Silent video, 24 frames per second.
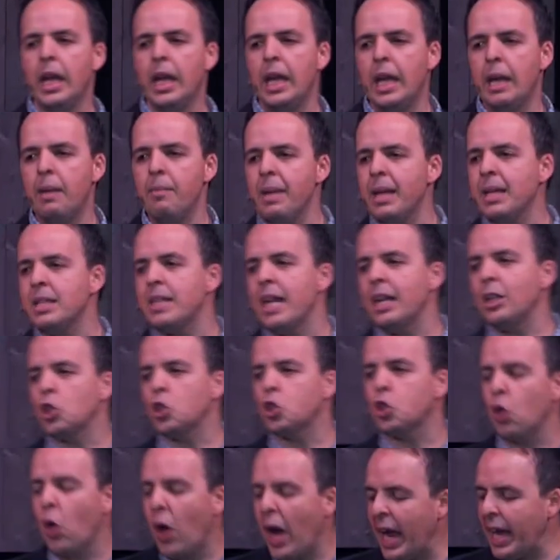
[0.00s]
it means that
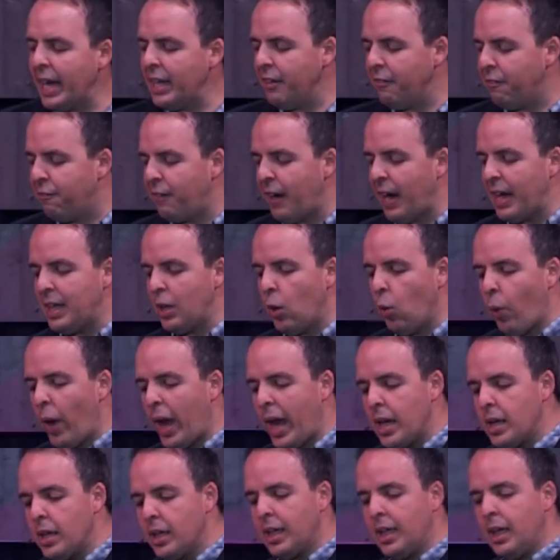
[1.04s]
trying to find a
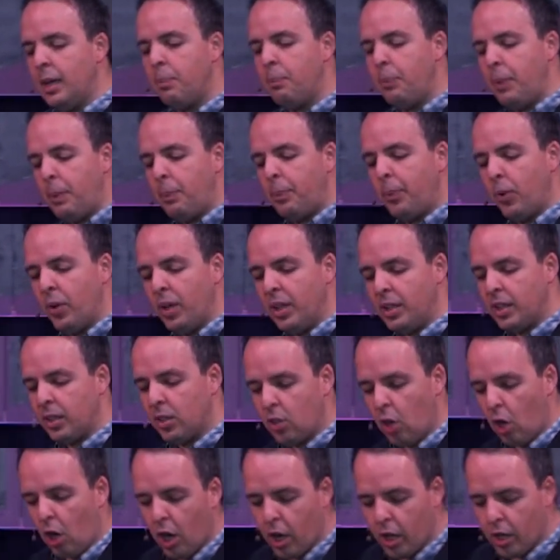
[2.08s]
way to keep people in the
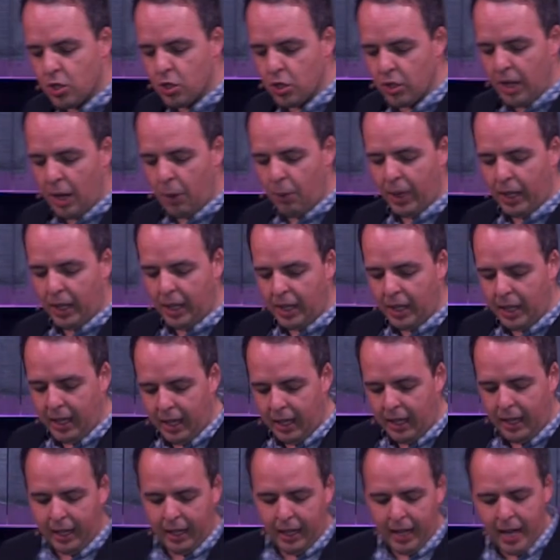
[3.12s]
dark so that we can
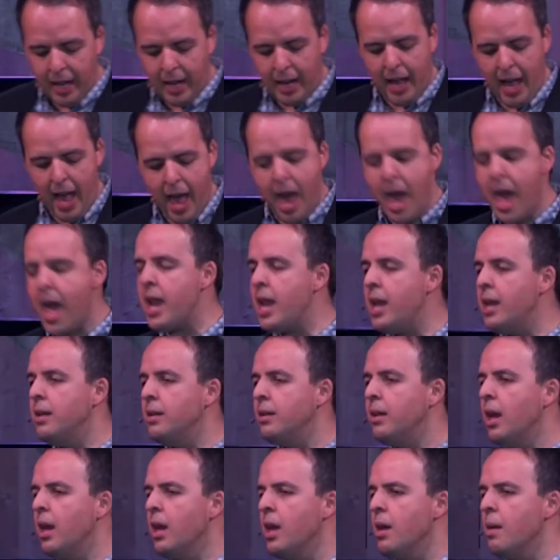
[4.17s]
get ahead and